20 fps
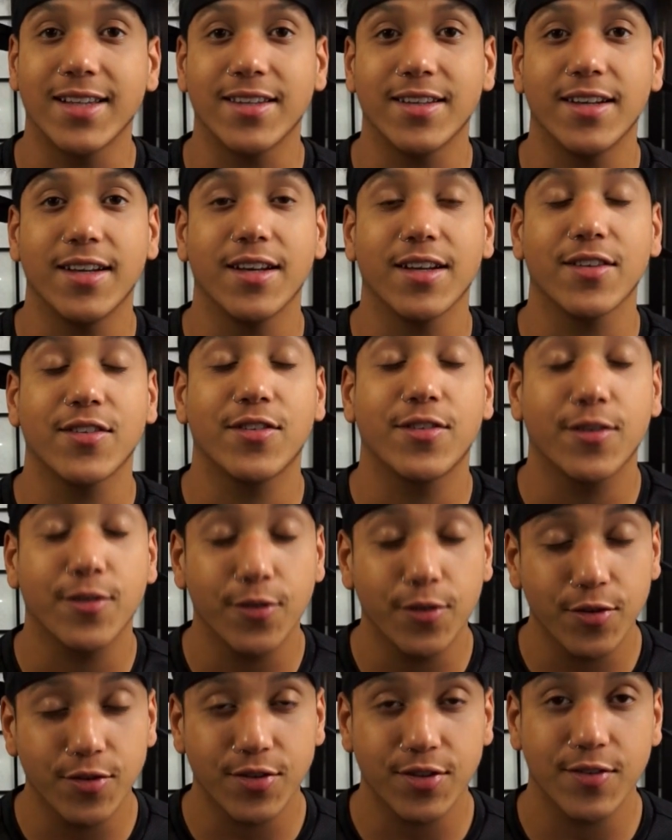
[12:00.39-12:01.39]
content, and
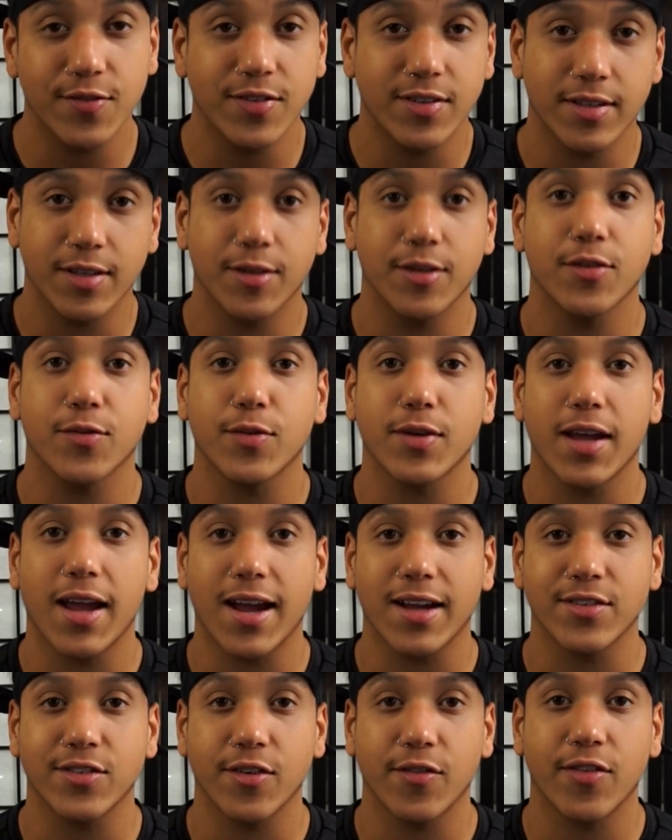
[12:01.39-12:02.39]
exclusive series
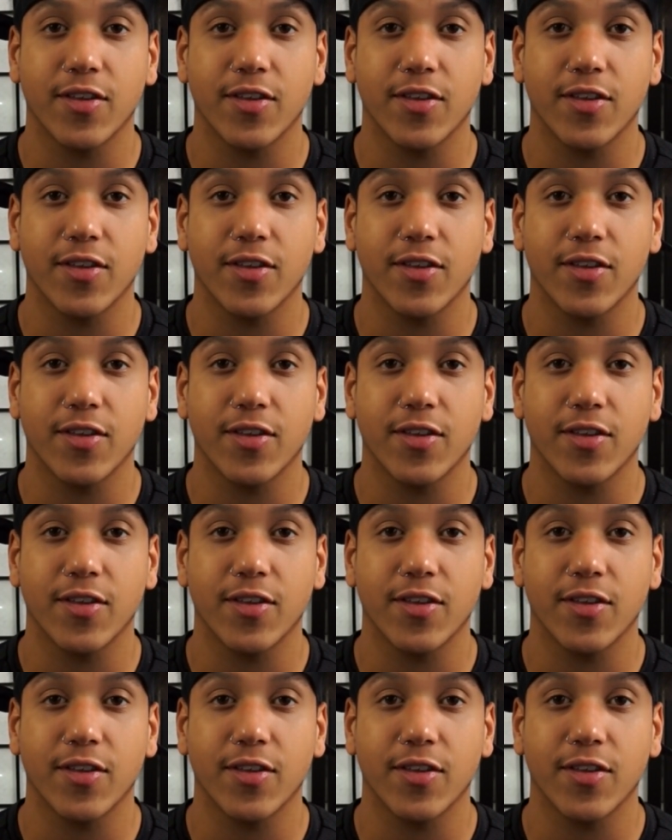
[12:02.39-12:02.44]
reactions